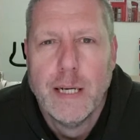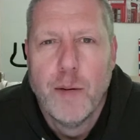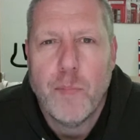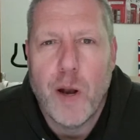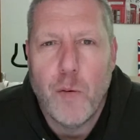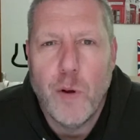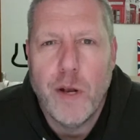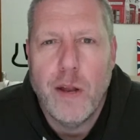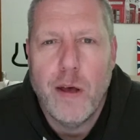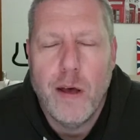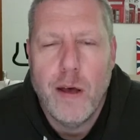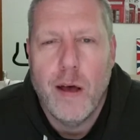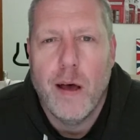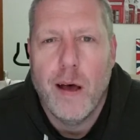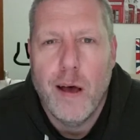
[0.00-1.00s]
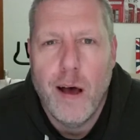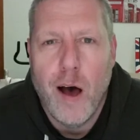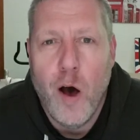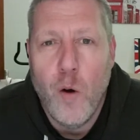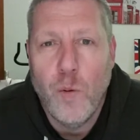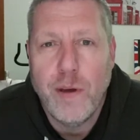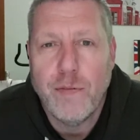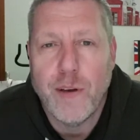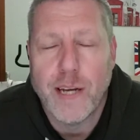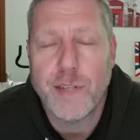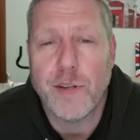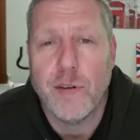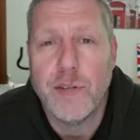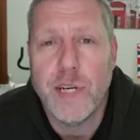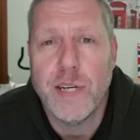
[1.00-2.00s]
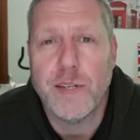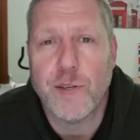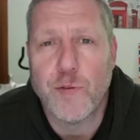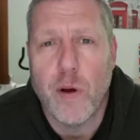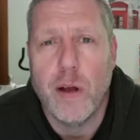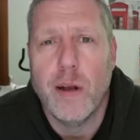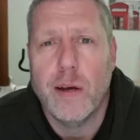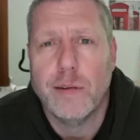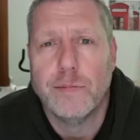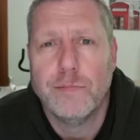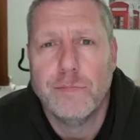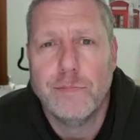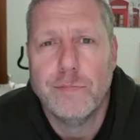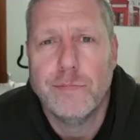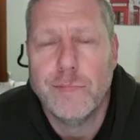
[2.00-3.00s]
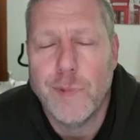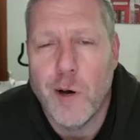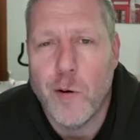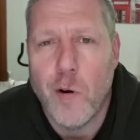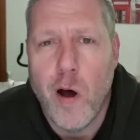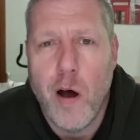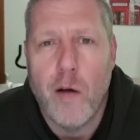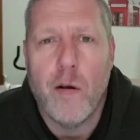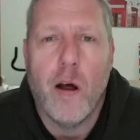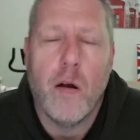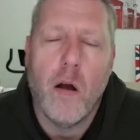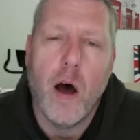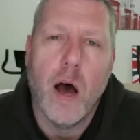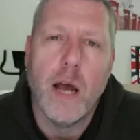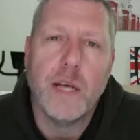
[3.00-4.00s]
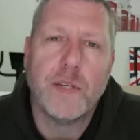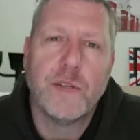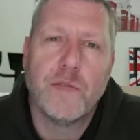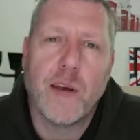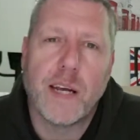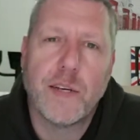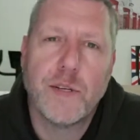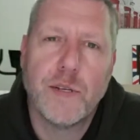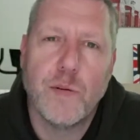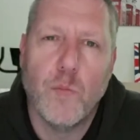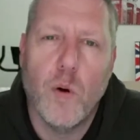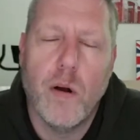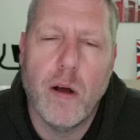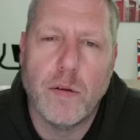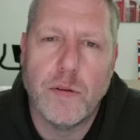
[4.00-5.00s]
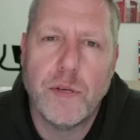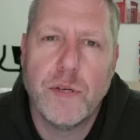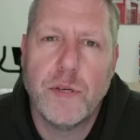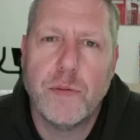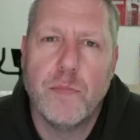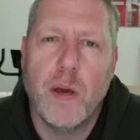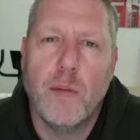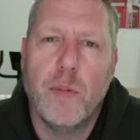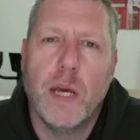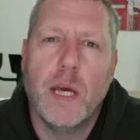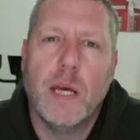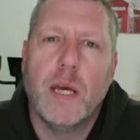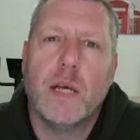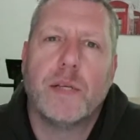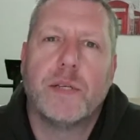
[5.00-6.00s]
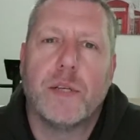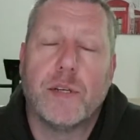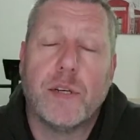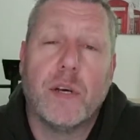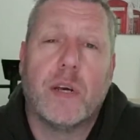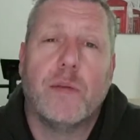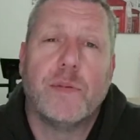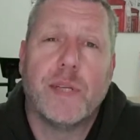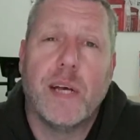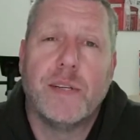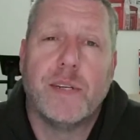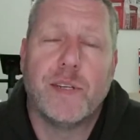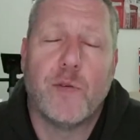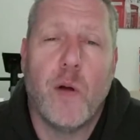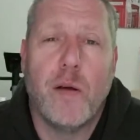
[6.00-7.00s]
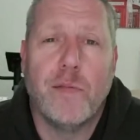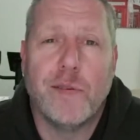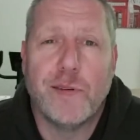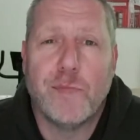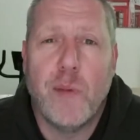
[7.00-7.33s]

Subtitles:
But I wonder, are we fixed on Jesus right now? Or are our eyes fixed somewhere else? Maybe it's the circumstances around us.